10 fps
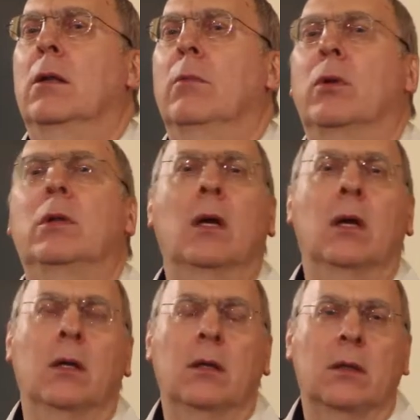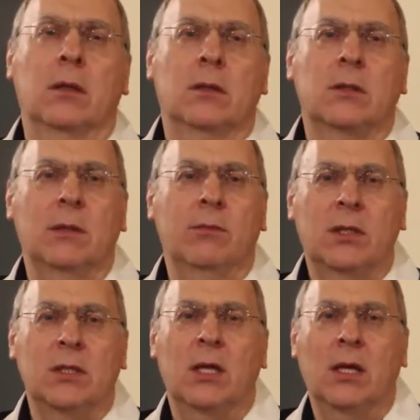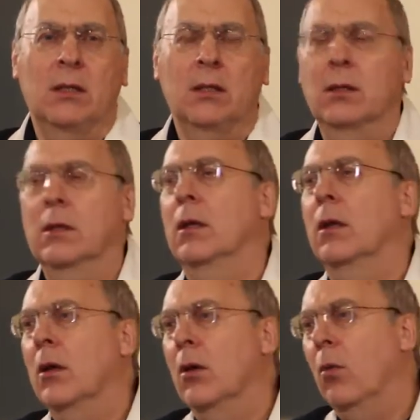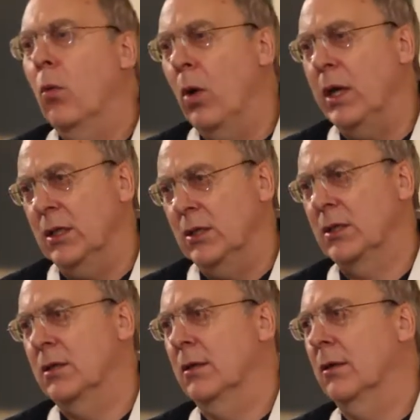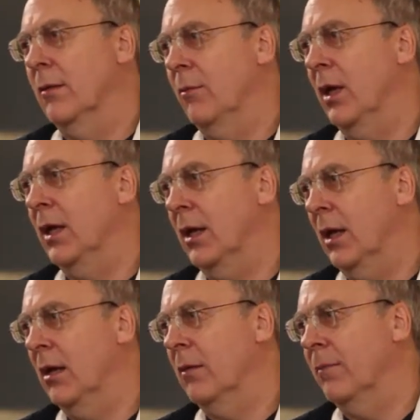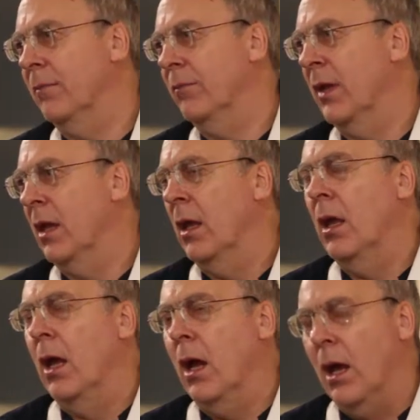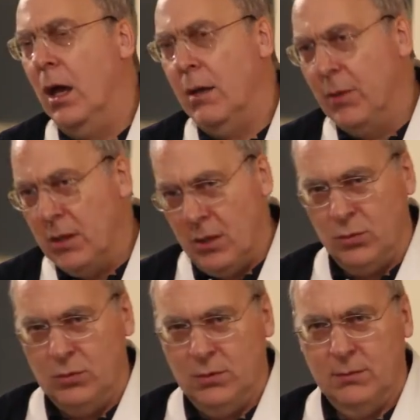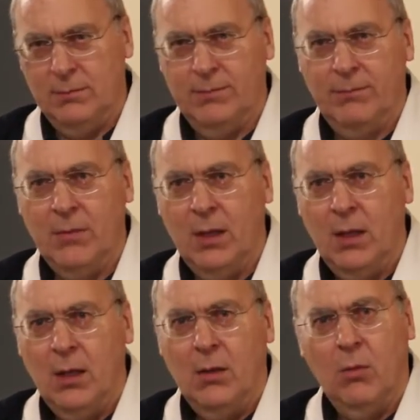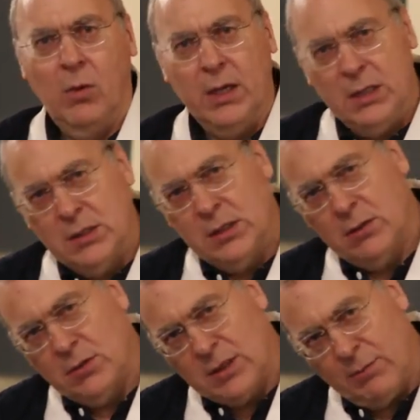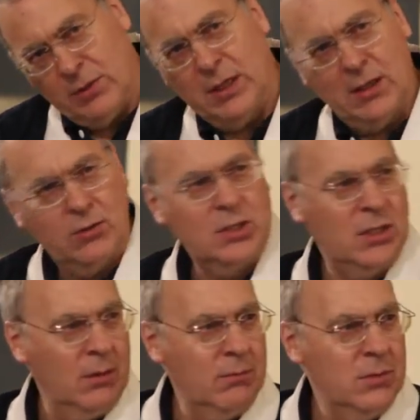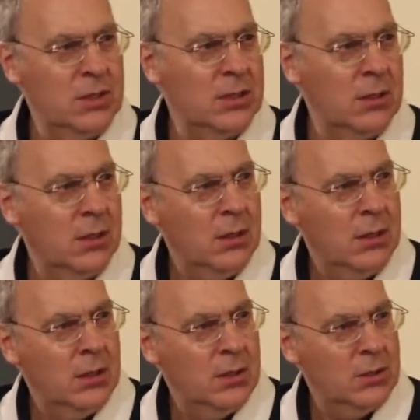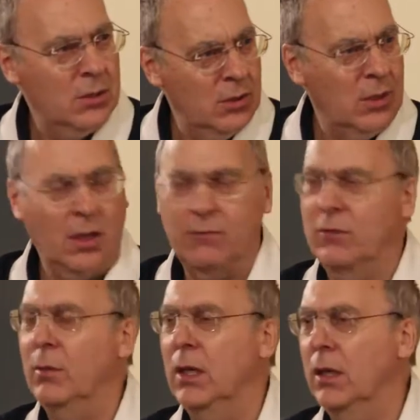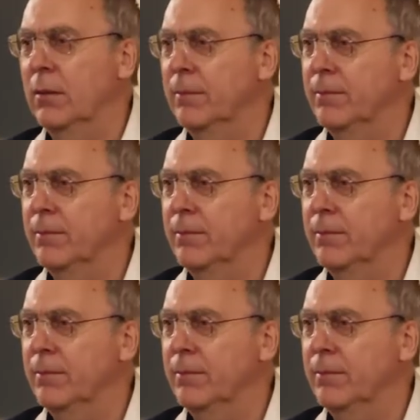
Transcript: And the Buddha simply said, wait, Meghiya. I'm alone. Wait till somebody else comes to look after me.